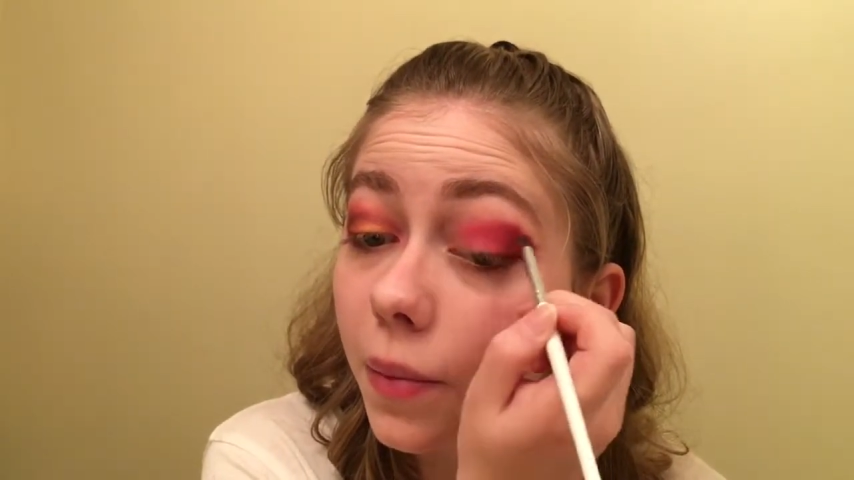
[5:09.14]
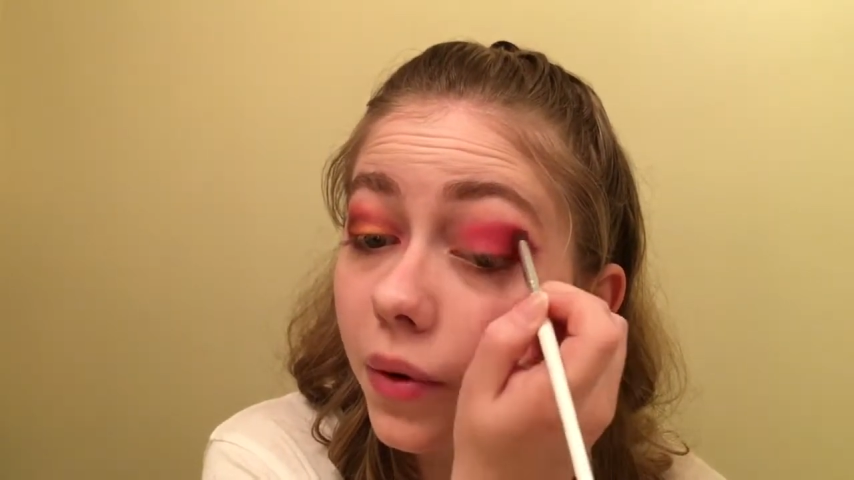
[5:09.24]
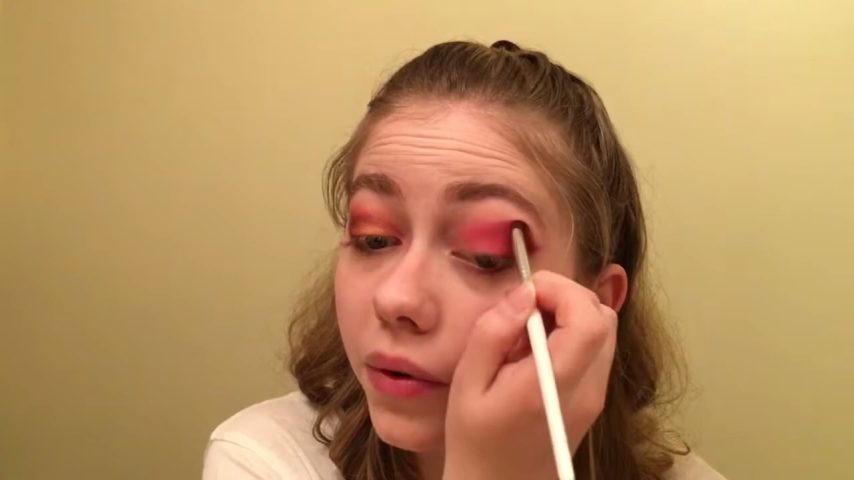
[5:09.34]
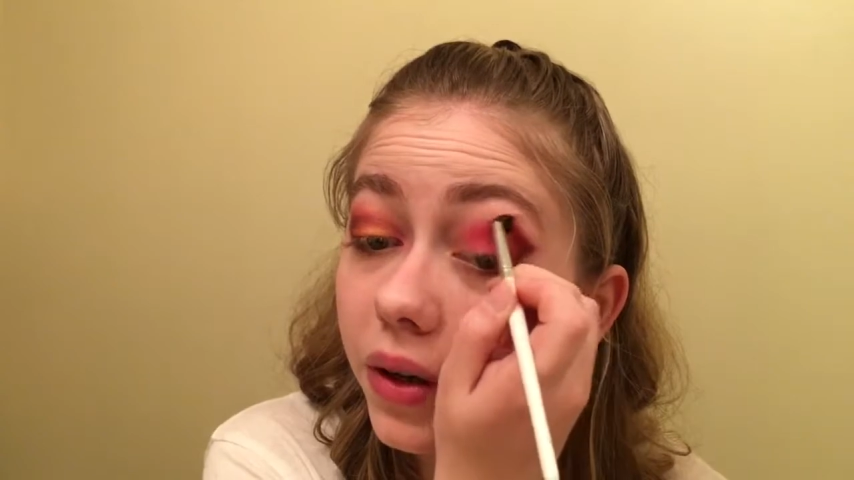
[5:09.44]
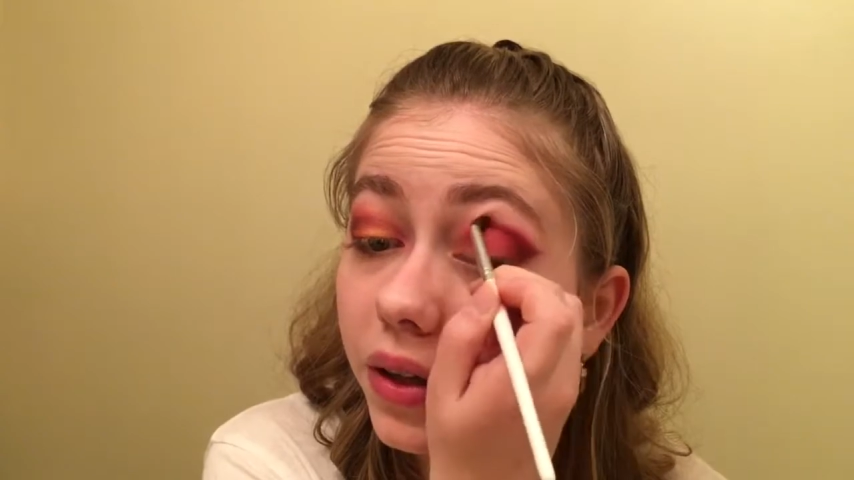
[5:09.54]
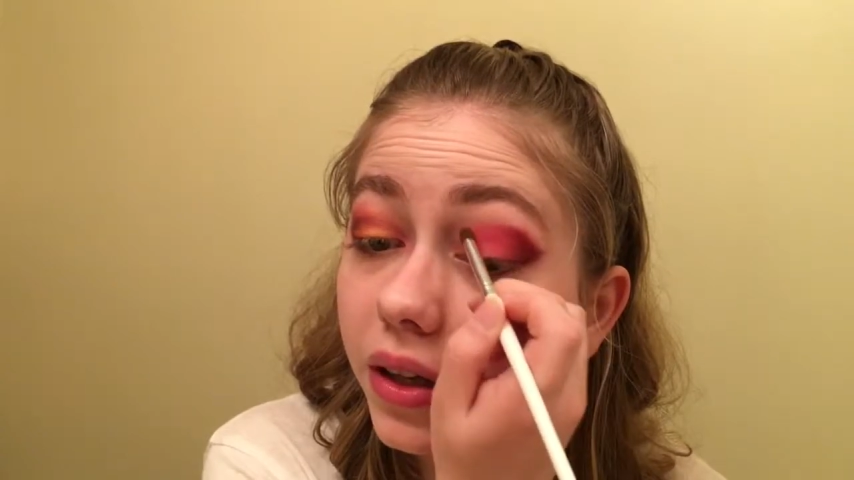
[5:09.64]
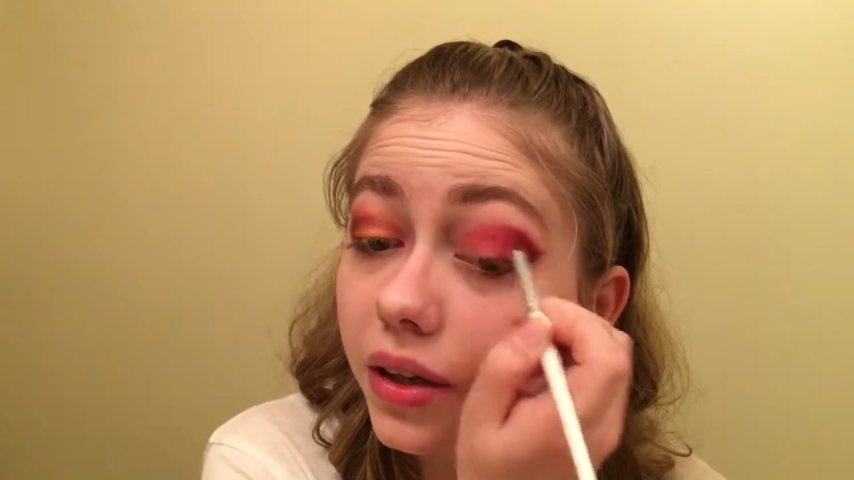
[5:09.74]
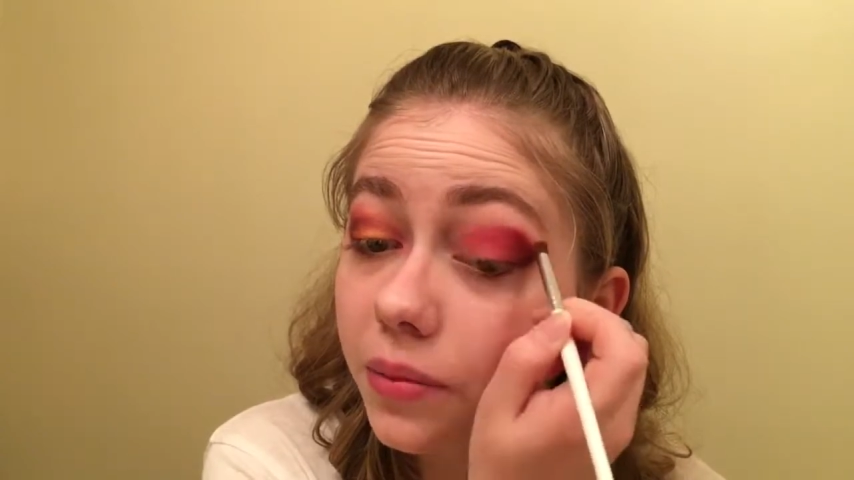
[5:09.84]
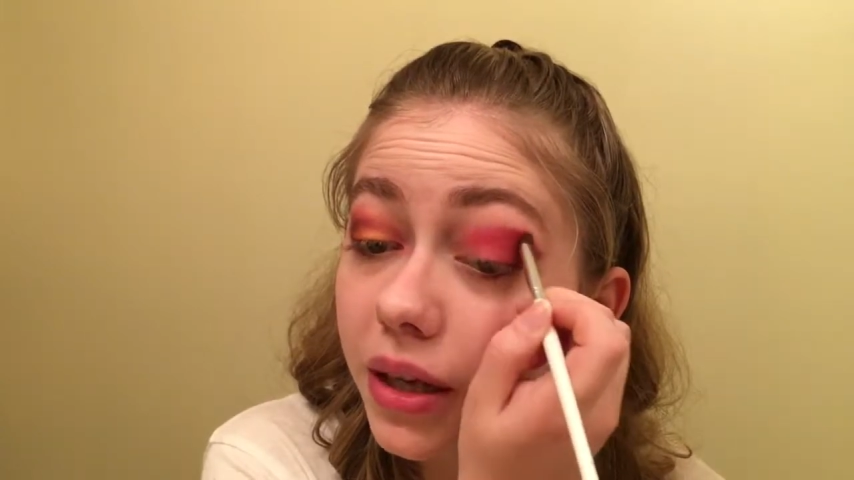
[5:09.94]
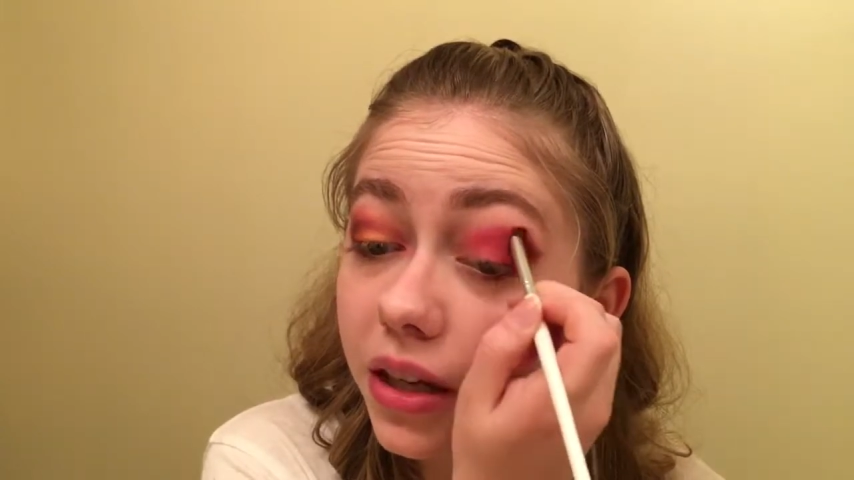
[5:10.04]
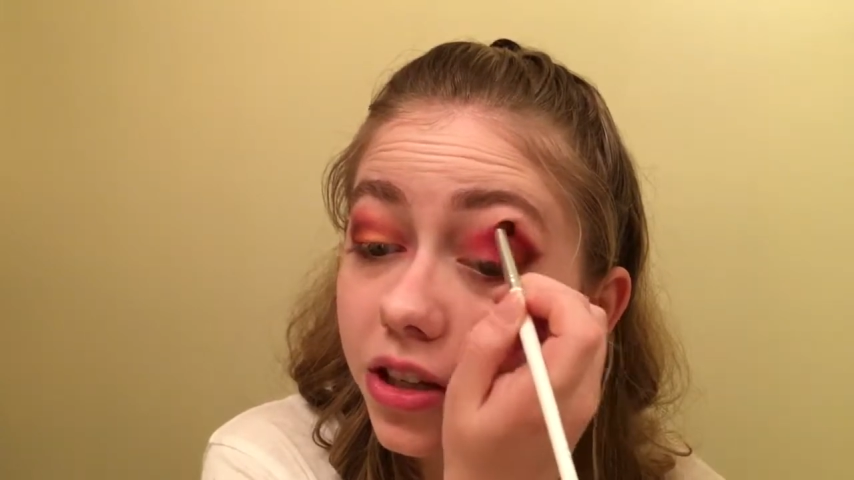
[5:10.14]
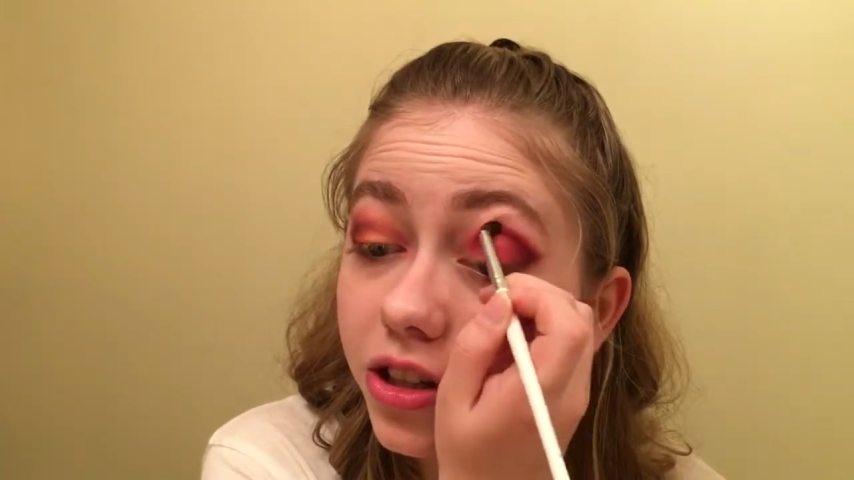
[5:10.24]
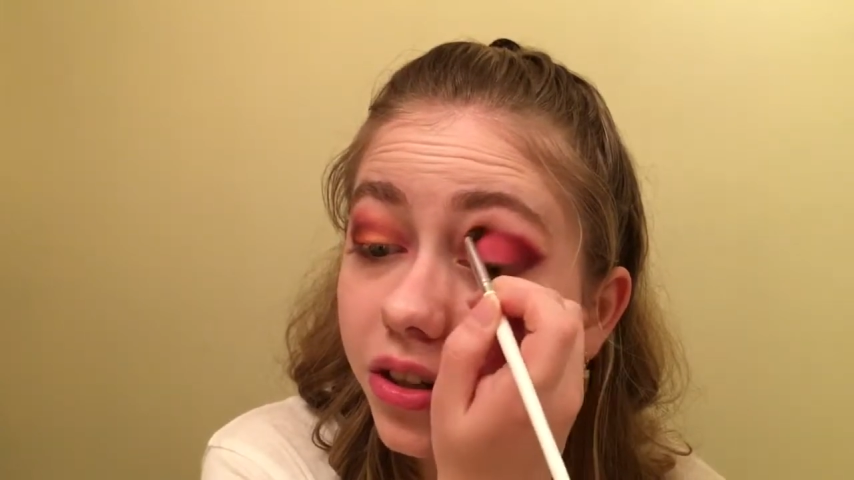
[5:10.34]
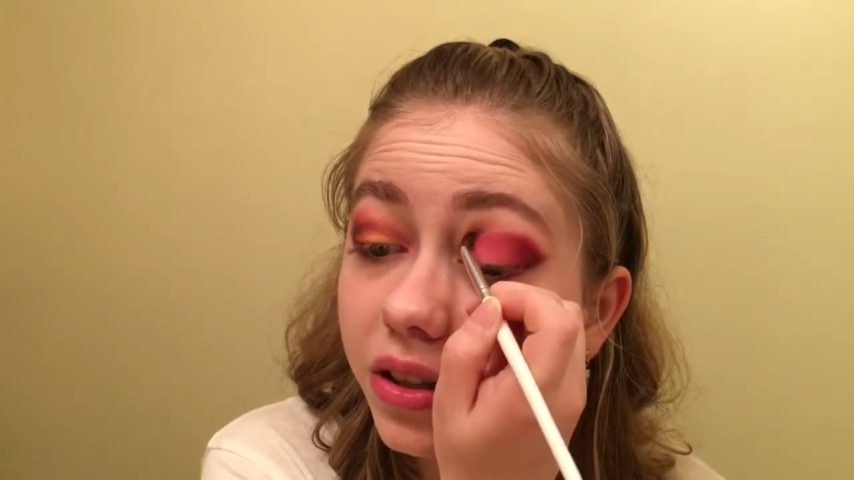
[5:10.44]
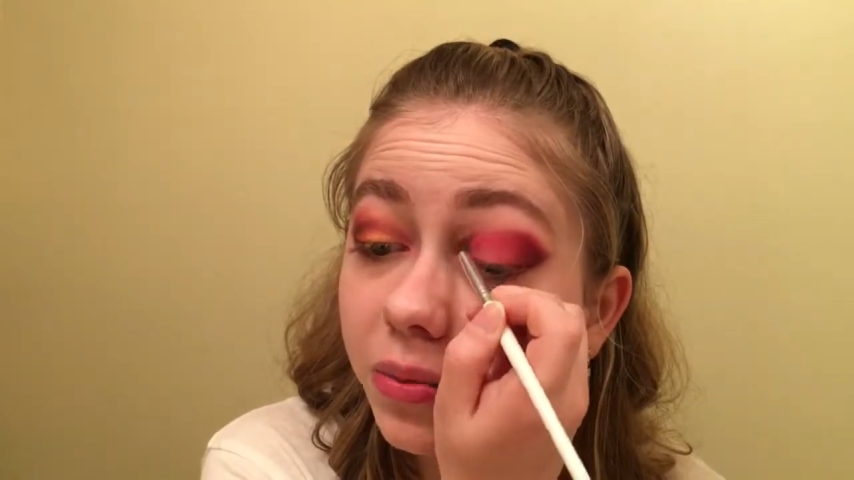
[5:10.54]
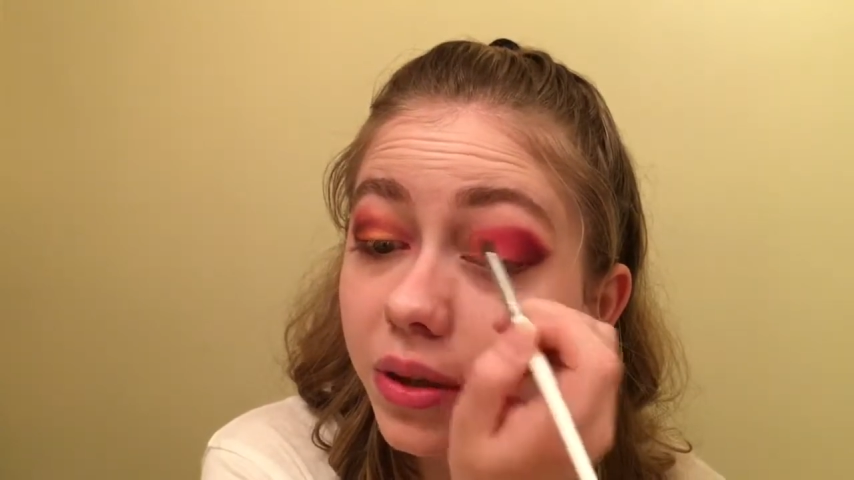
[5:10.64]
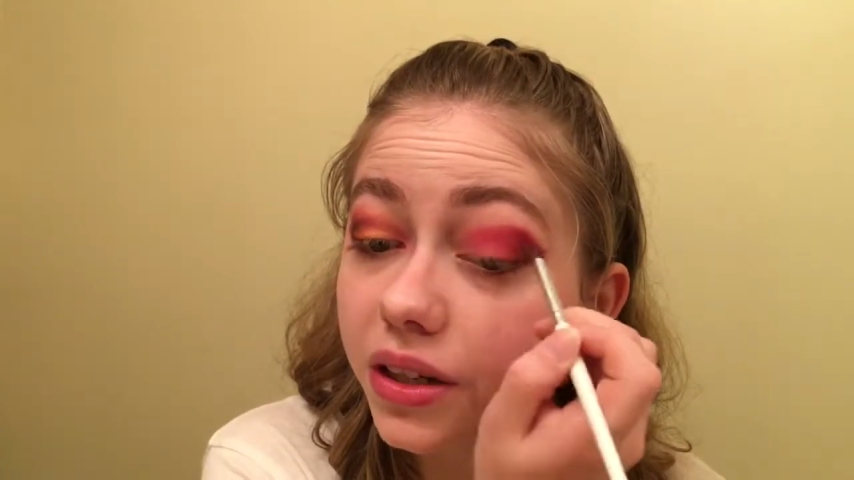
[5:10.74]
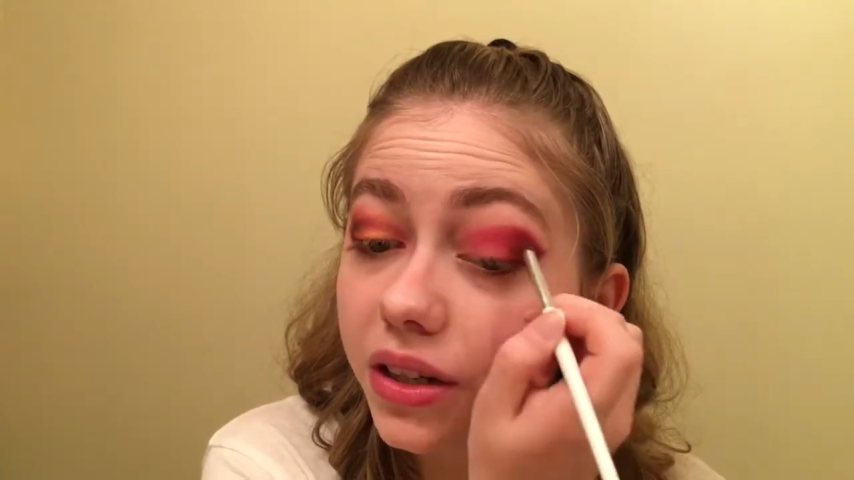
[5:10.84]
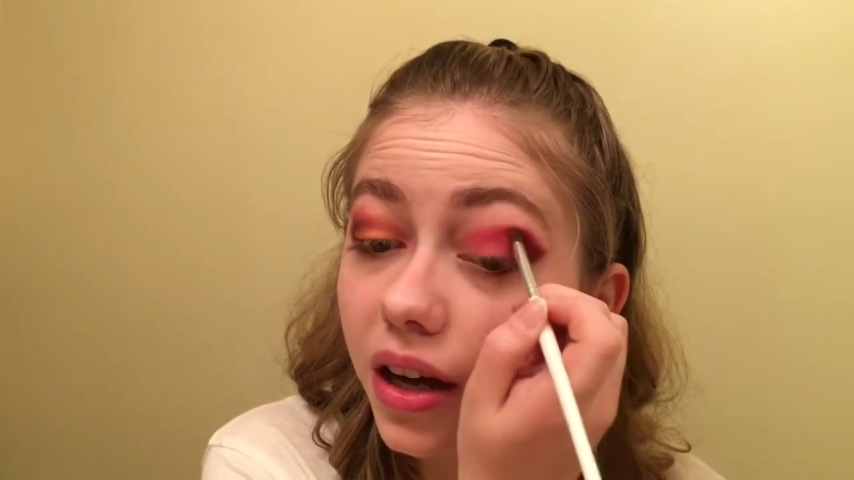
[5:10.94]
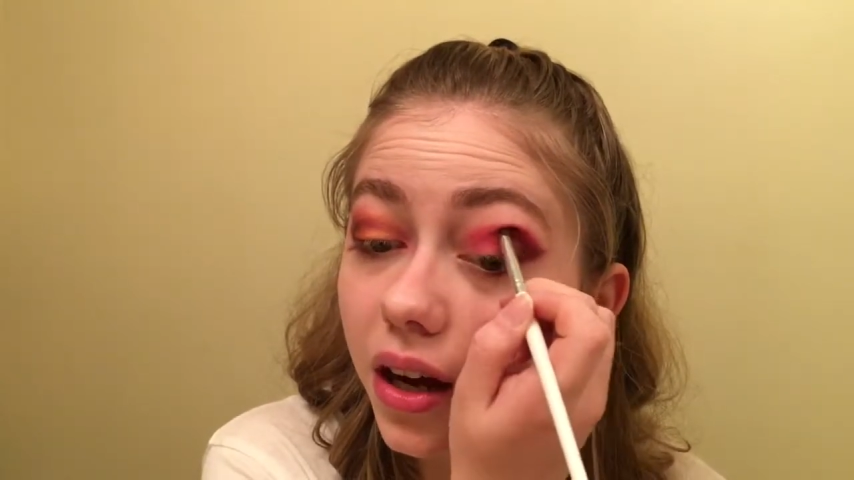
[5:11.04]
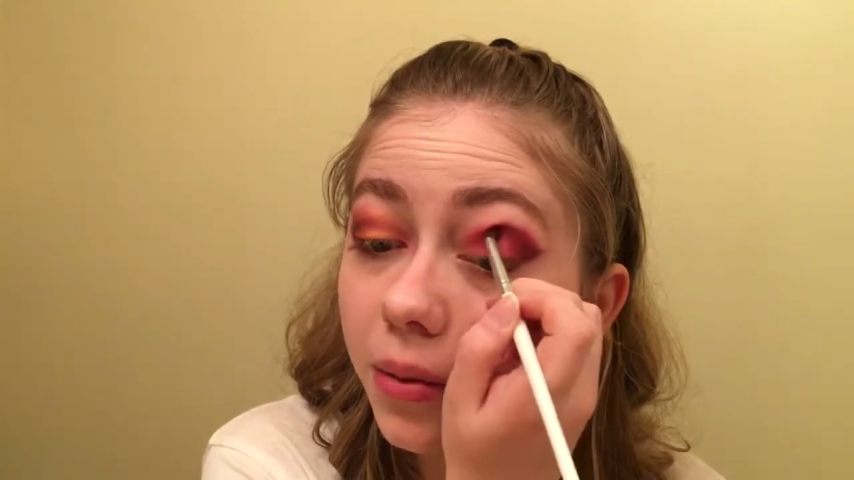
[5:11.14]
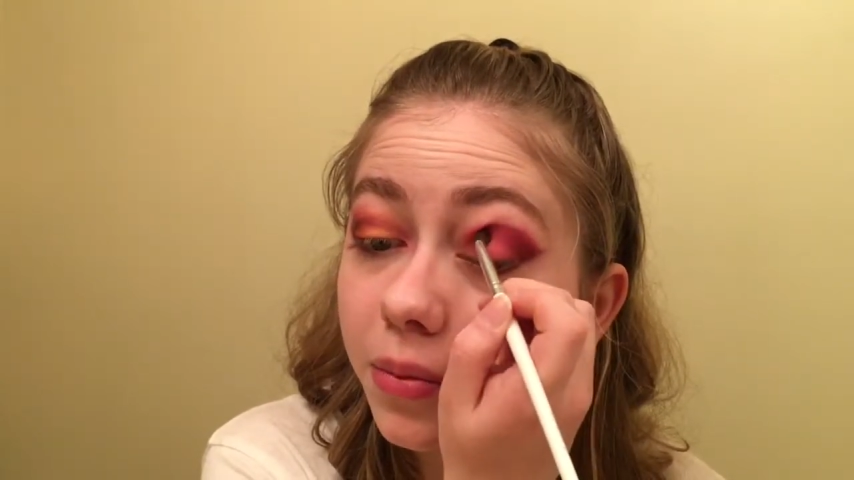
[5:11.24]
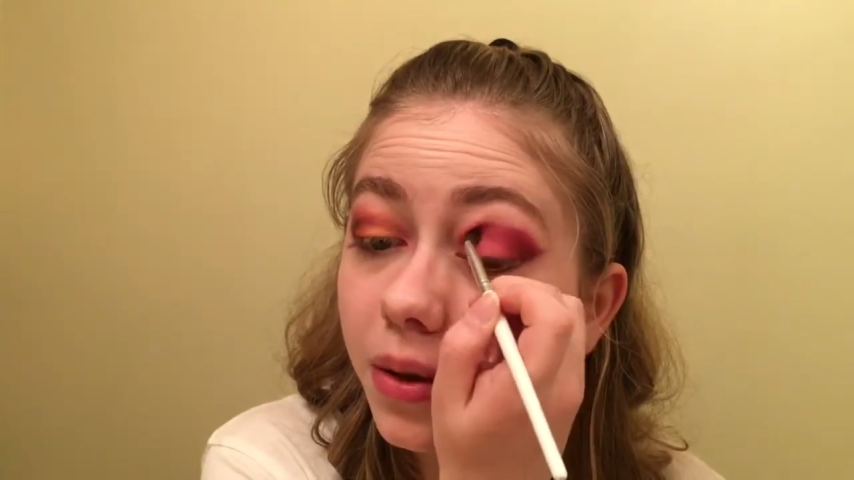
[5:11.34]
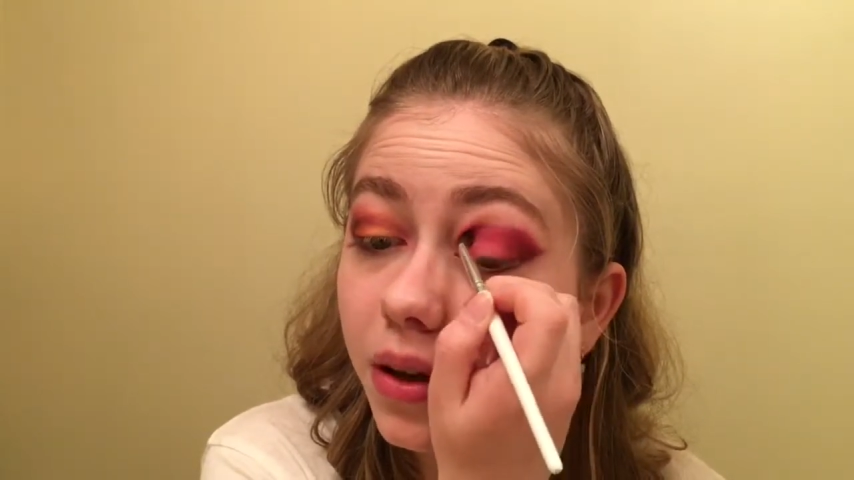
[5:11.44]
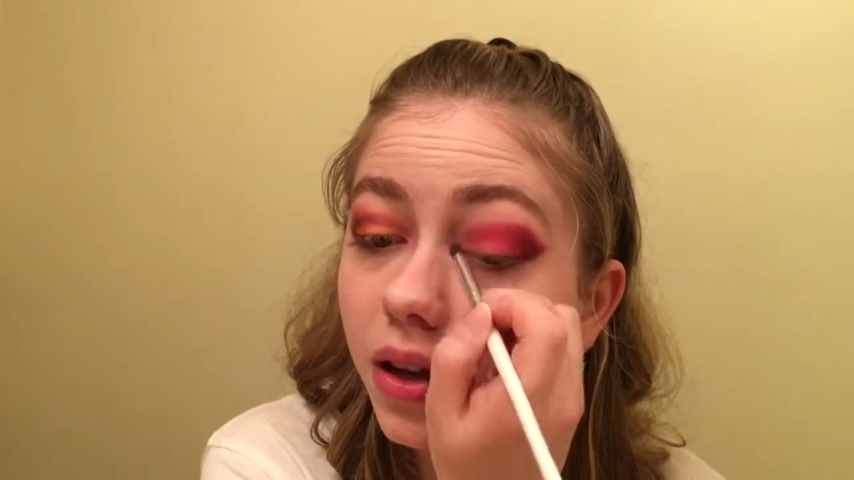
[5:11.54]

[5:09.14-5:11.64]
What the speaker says: But really making sure it's blended up